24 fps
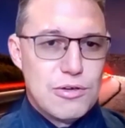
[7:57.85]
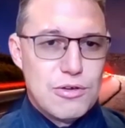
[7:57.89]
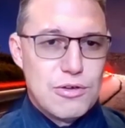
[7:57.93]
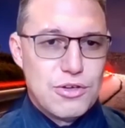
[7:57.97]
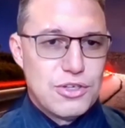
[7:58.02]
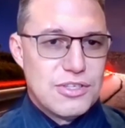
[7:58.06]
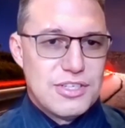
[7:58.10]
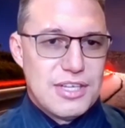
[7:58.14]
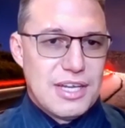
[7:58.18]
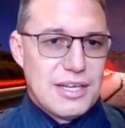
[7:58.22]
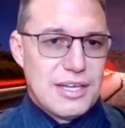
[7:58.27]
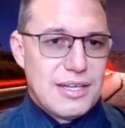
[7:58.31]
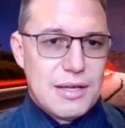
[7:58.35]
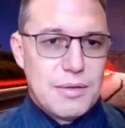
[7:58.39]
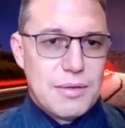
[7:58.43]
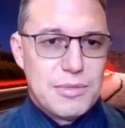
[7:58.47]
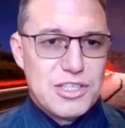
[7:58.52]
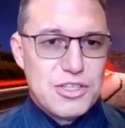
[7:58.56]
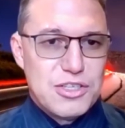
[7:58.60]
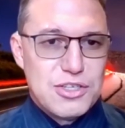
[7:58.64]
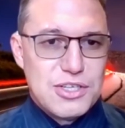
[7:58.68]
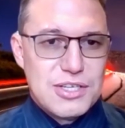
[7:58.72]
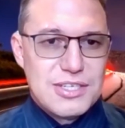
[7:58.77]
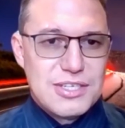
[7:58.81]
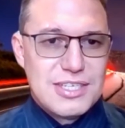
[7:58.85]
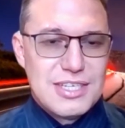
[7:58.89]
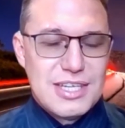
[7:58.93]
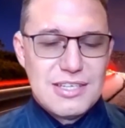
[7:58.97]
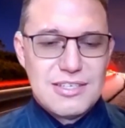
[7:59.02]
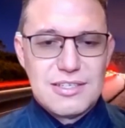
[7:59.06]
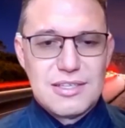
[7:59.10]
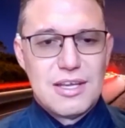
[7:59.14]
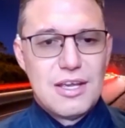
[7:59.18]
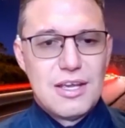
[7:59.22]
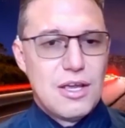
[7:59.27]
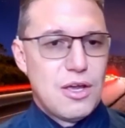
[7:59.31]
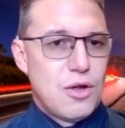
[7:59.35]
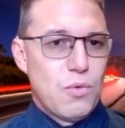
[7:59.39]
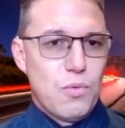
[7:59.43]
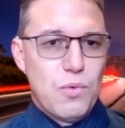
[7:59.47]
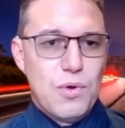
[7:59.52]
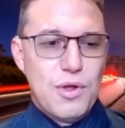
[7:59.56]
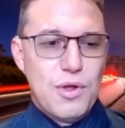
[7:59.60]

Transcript: solutions that are able to assist